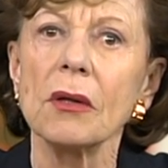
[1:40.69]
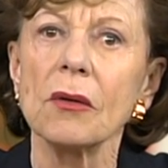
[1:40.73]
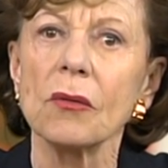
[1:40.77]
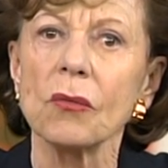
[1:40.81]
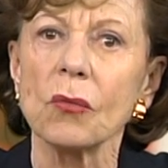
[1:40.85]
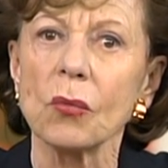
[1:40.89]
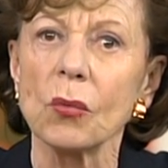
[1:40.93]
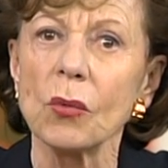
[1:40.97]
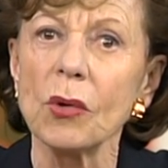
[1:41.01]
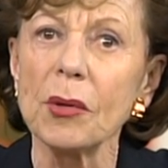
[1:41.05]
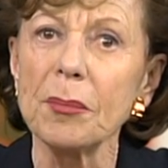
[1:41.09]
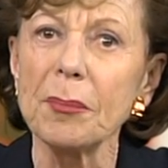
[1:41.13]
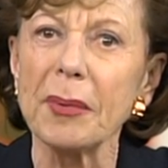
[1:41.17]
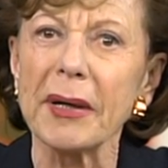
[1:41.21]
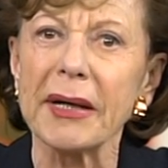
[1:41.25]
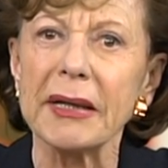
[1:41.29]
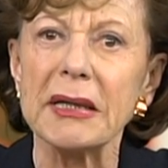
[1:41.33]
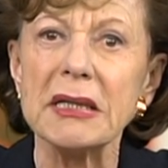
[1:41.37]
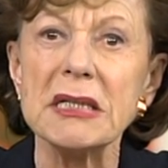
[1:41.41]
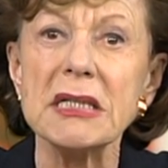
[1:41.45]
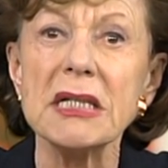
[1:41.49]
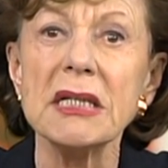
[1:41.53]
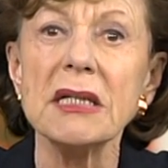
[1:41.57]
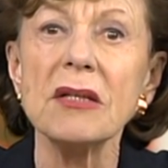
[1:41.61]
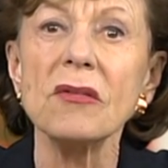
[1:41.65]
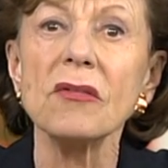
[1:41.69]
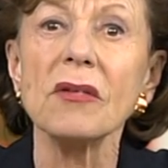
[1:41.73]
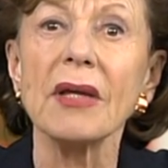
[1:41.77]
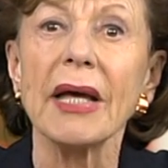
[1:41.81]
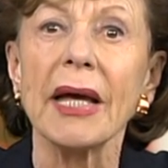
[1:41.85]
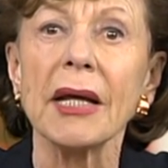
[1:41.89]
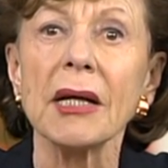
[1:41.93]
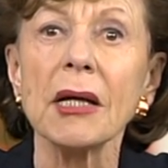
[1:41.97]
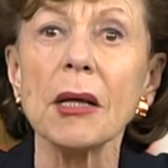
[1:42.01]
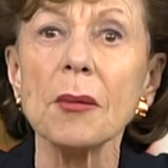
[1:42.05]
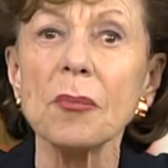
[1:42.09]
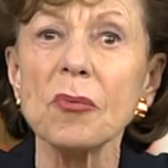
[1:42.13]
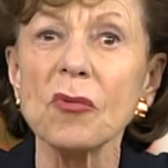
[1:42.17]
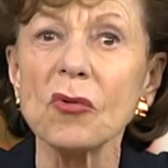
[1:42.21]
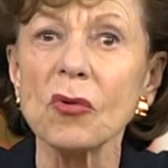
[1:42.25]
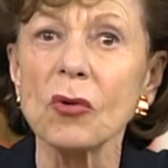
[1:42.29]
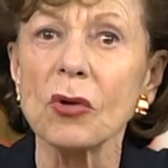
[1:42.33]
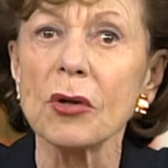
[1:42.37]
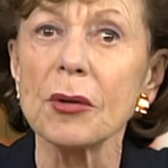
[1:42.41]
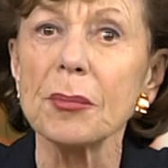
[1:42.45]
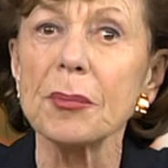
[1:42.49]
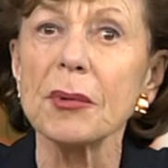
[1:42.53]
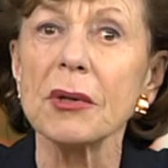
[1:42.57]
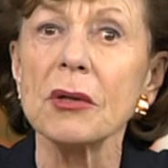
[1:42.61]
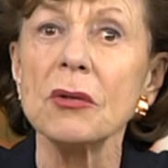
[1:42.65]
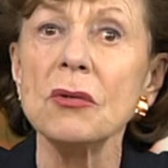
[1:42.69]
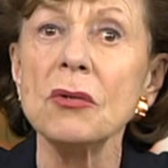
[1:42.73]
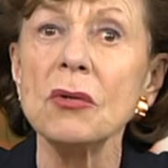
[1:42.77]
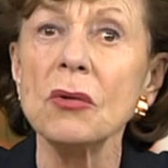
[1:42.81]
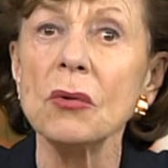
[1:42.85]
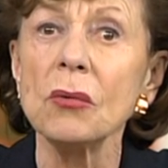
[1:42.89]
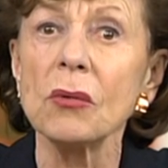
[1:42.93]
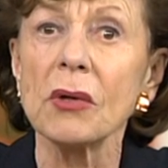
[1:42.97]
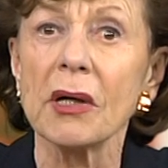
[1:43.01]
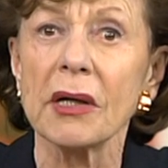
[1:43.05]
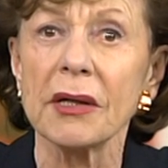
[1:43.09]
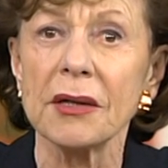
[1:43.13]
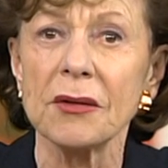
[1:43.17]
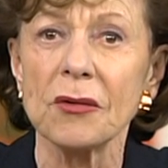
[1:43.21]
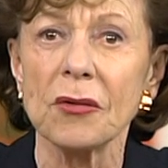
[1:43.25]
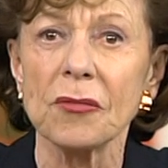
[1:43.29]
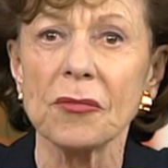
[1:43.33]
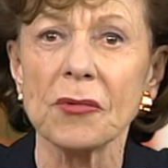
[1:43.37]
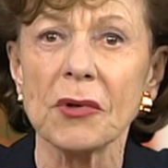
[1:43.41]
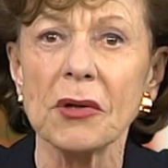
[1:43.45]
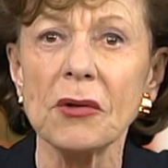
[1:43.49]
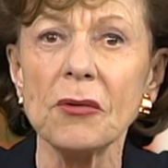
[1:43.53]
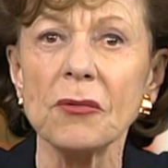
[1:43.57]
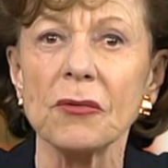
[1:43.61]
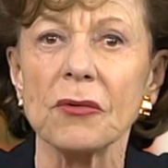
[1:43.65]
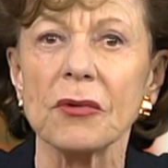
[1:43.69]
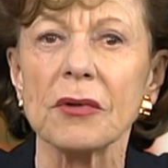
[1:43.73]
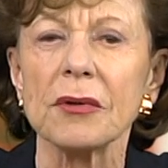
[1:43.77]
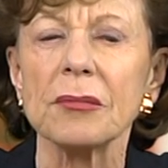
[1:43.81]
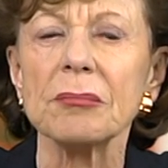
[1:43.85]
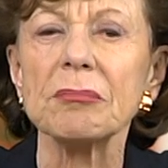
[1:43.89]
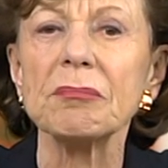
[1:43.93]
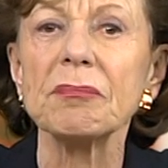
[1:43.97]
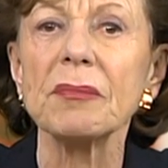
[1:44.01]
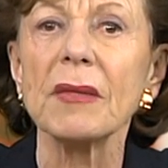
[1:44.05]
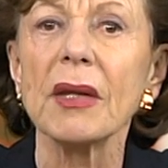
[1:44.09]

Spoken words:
swap ideas and absorb a new kind of culture.